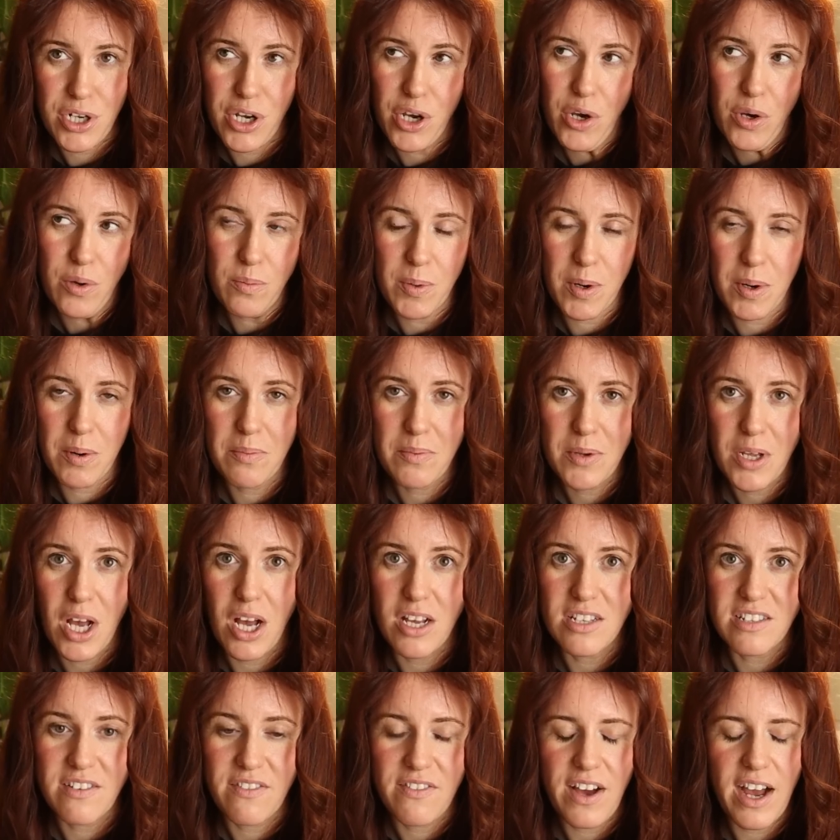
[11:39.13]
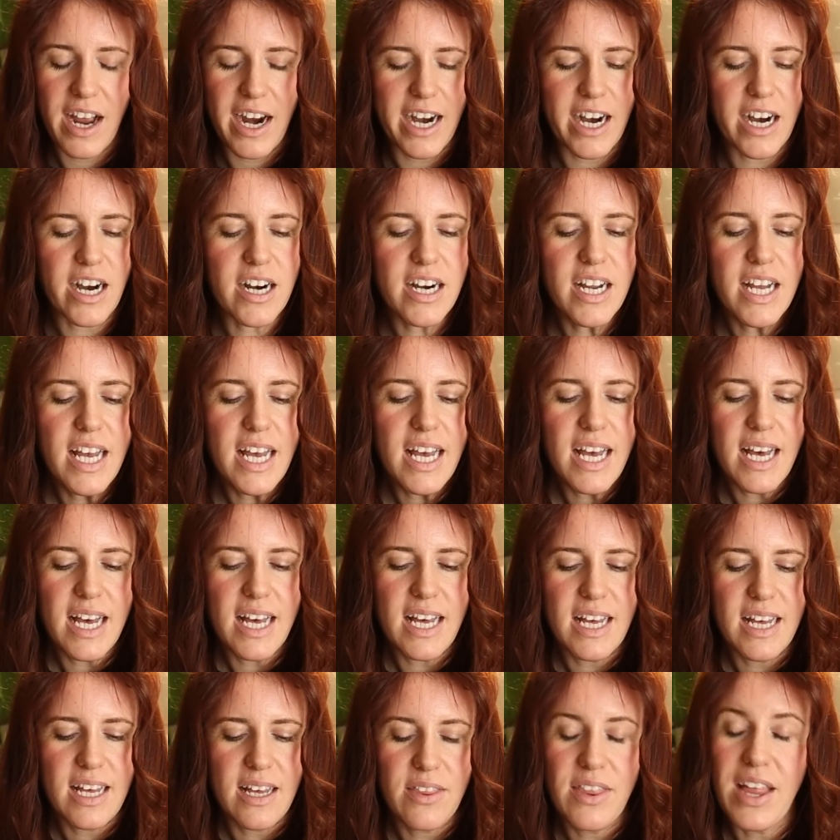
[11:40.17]
dome or cause a fire.
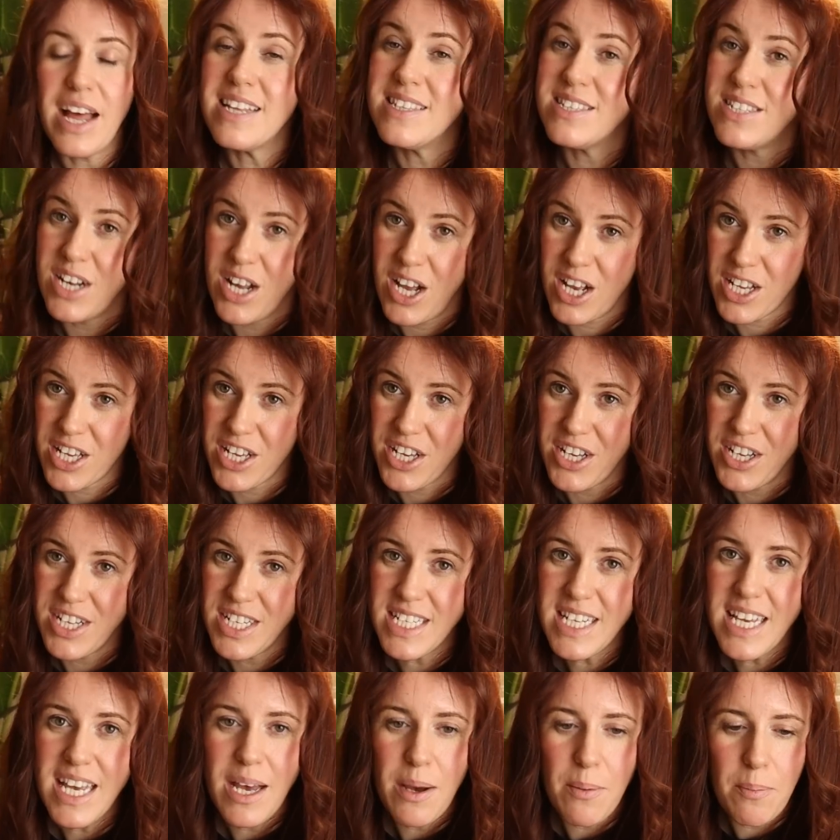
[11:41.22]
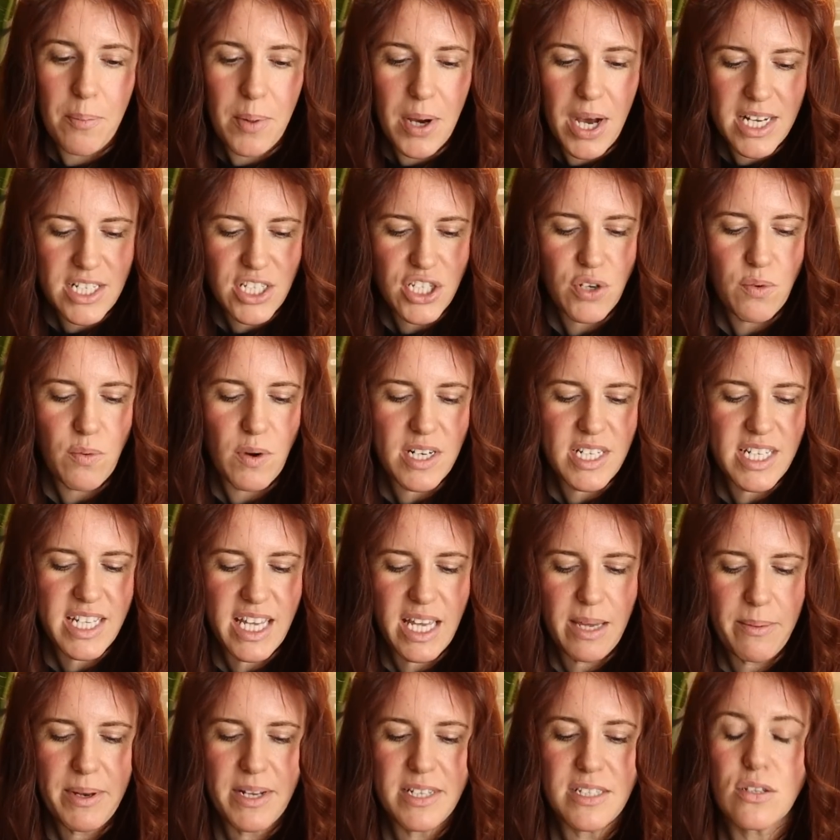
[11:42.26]
Uh, that's not good. But you want to
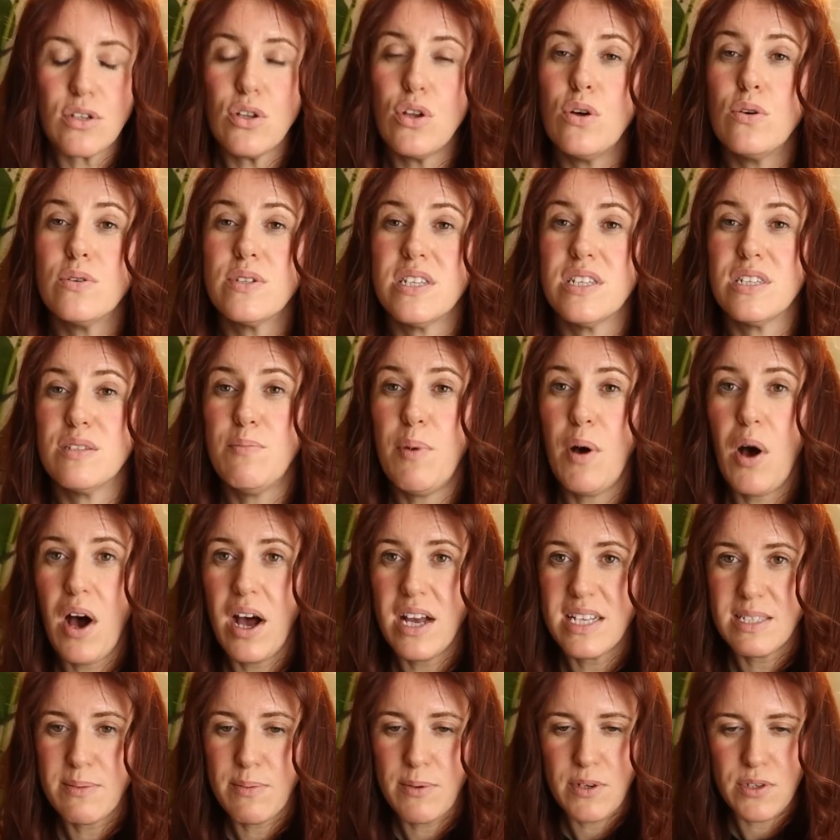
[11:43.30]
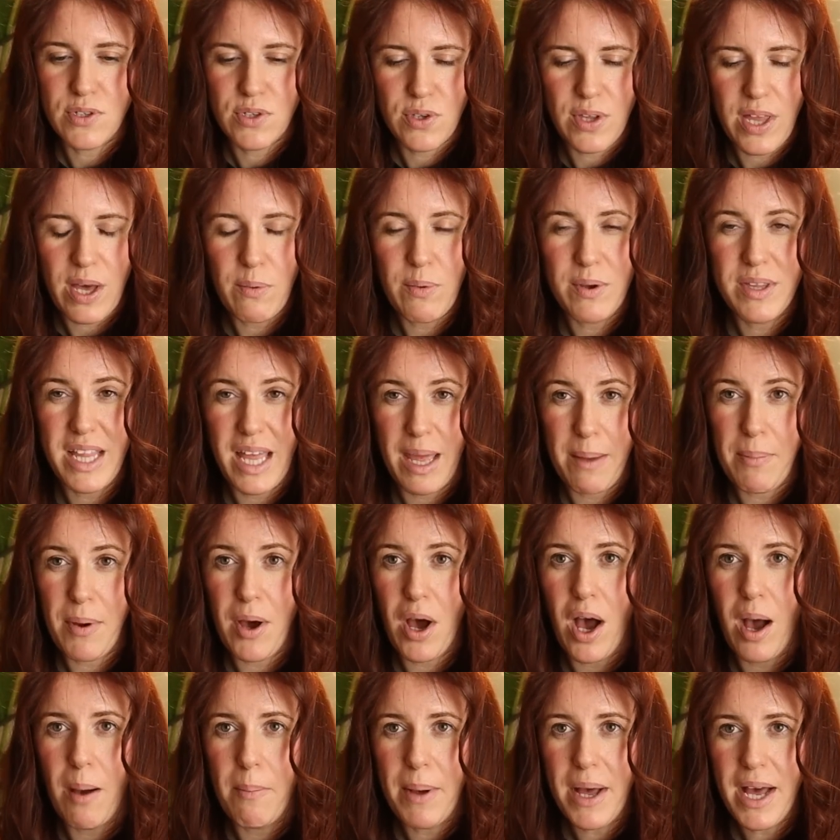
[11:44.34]
keep it as close as possible so that when they
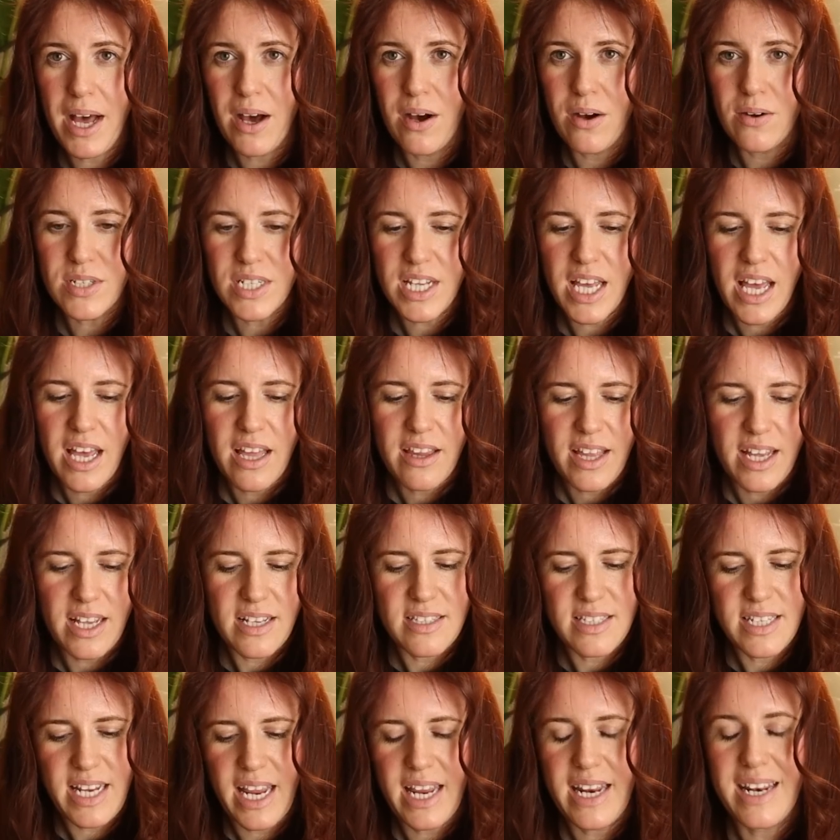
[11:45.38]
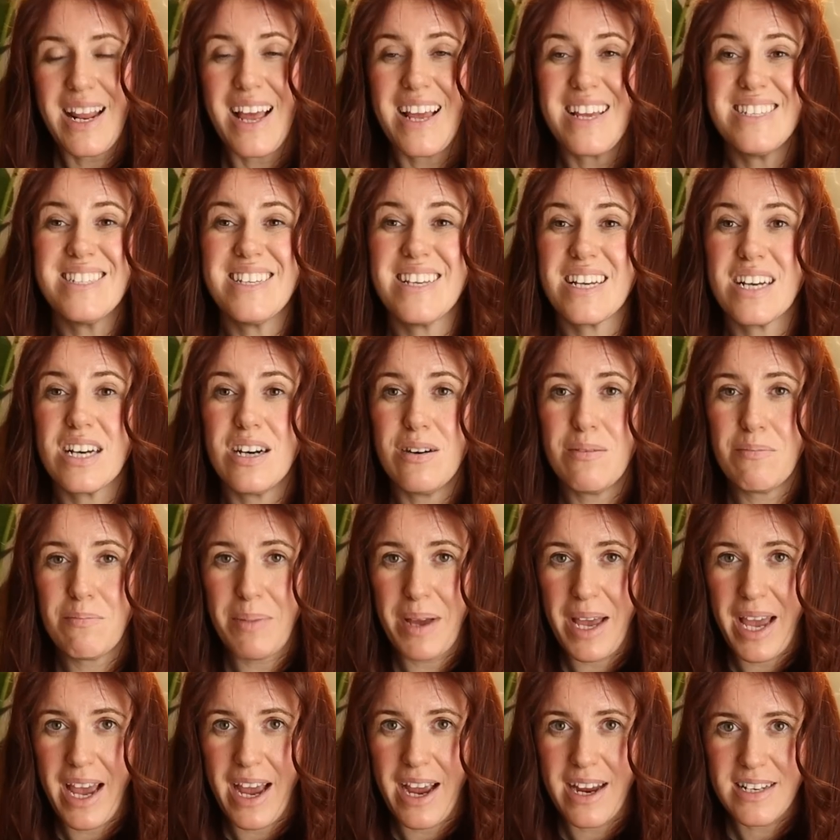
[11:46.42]
pop out, they stay nice and
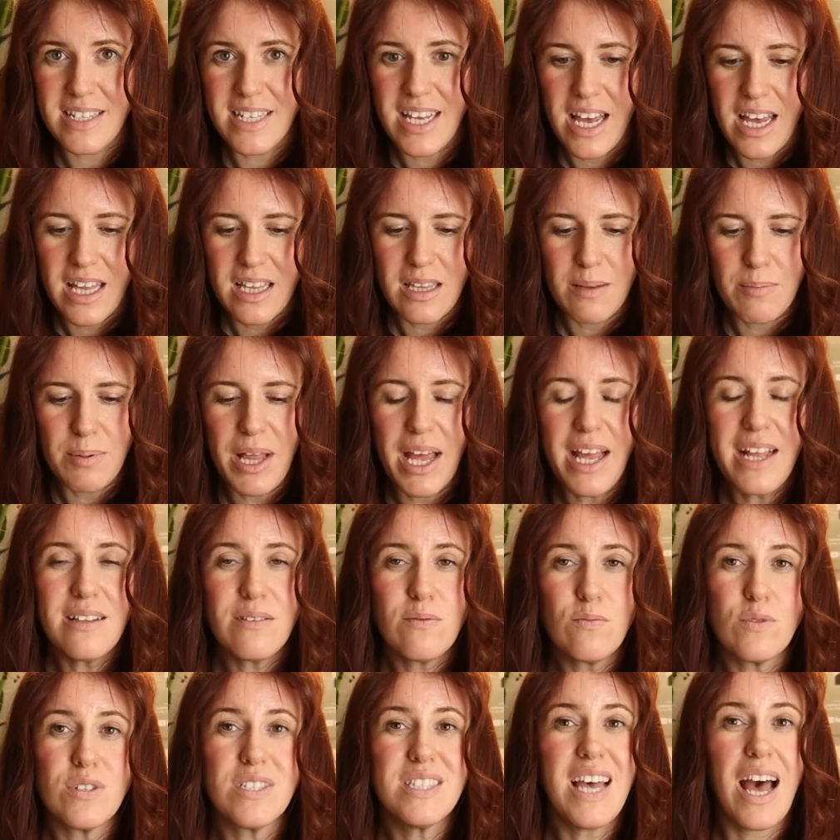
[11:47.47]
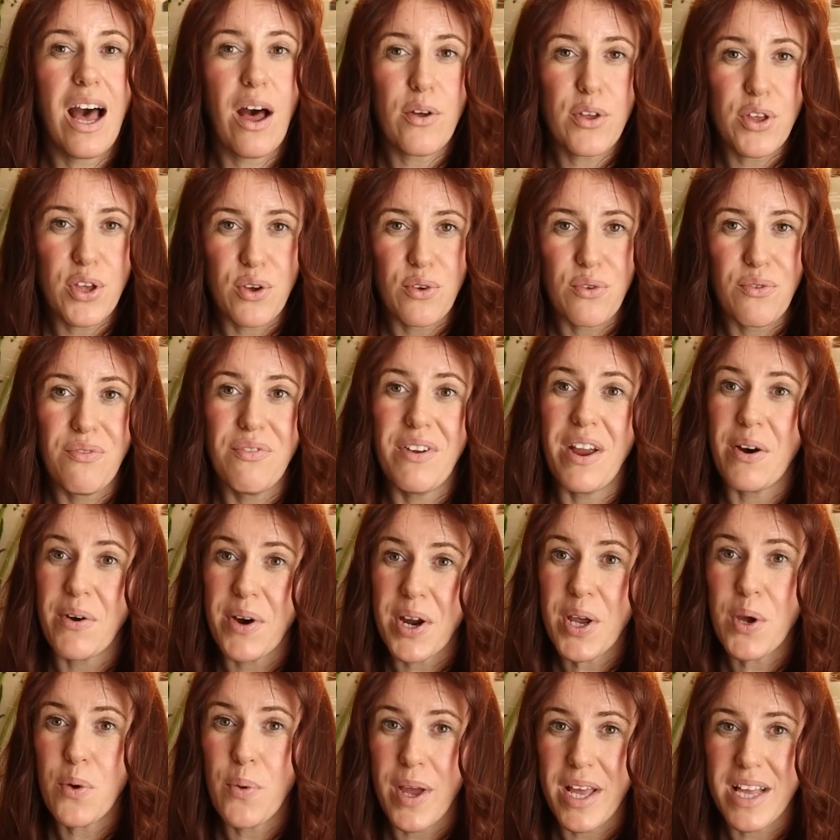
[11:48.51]
compact. The plant will tell you
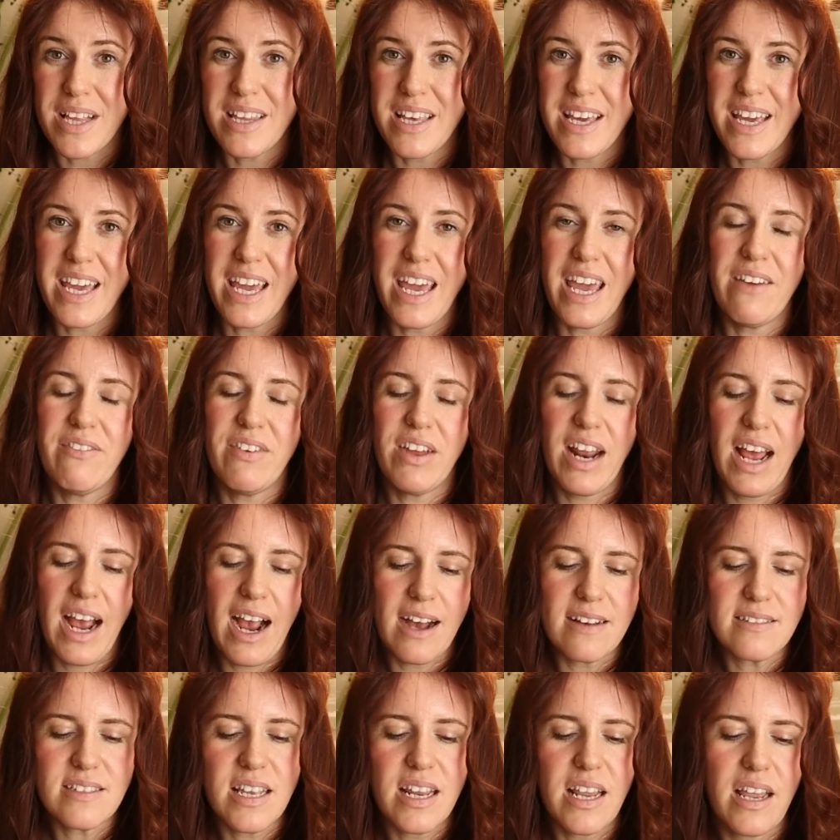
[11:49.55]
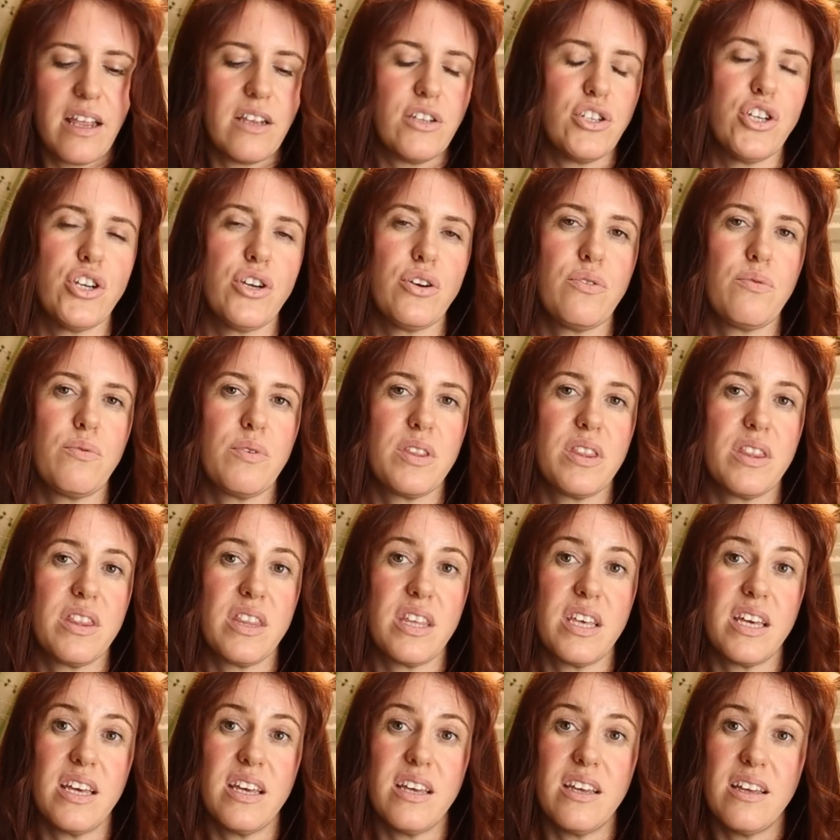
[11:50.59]
very quickly if it has an issue with
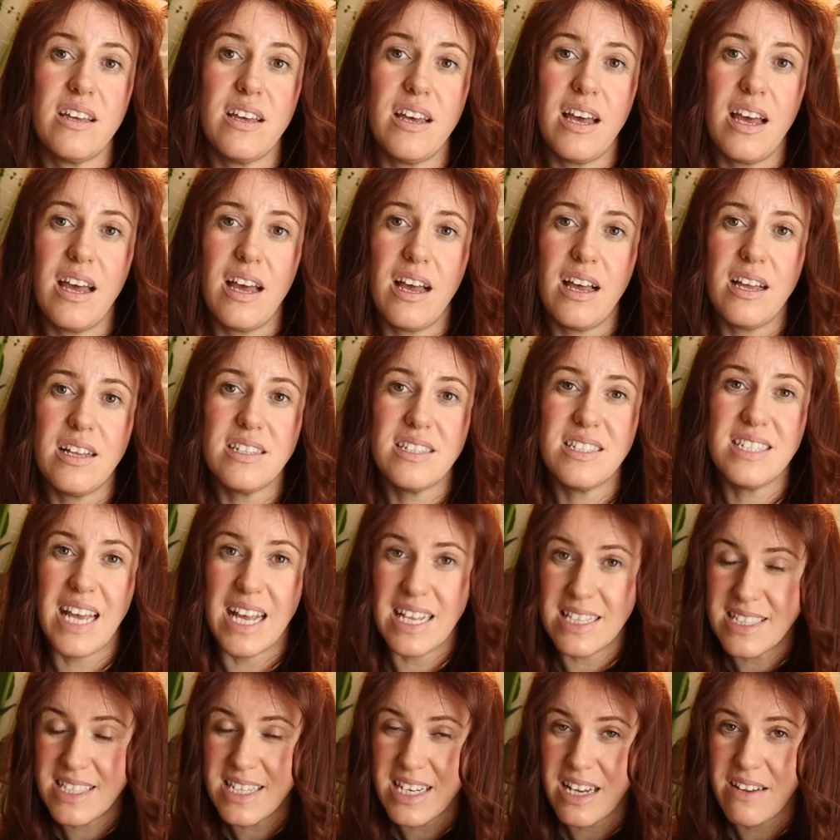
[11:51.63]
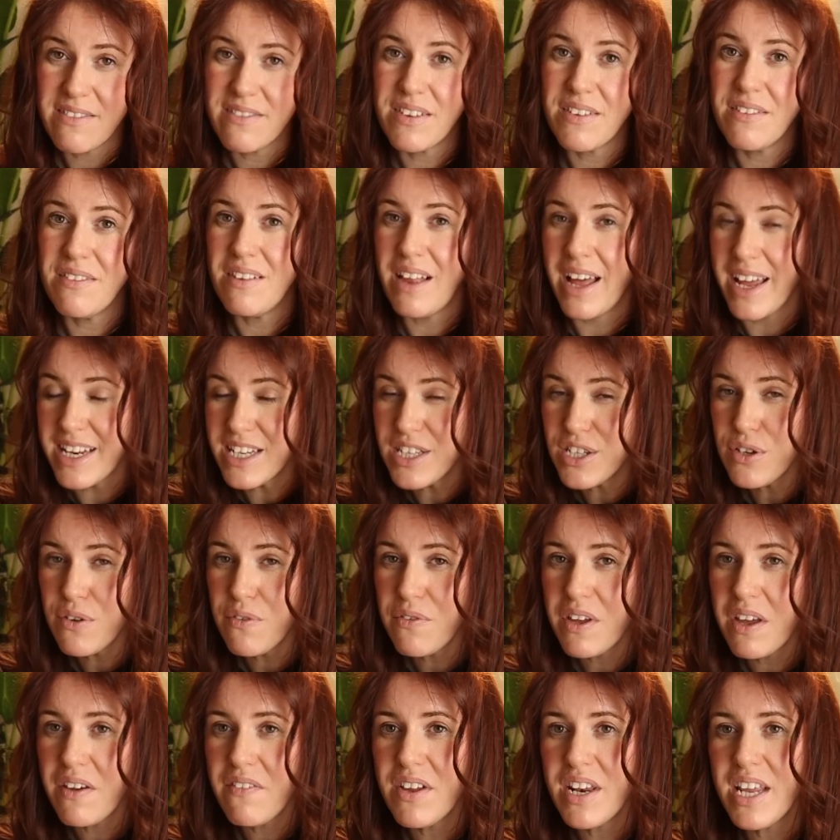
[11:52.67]
the intensity of the light
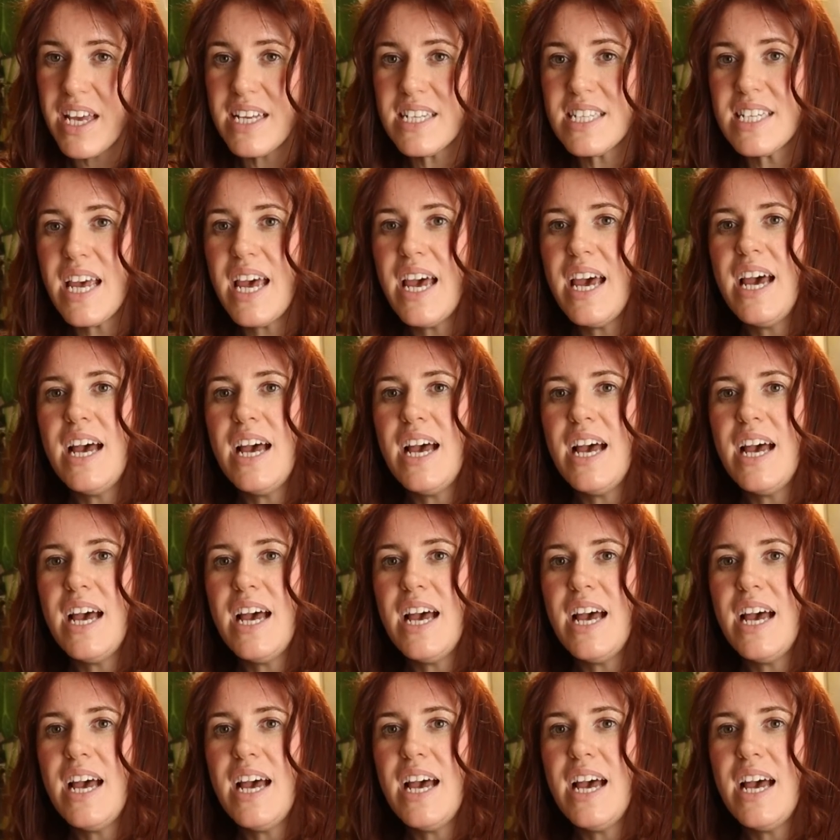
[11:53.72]
you've given it.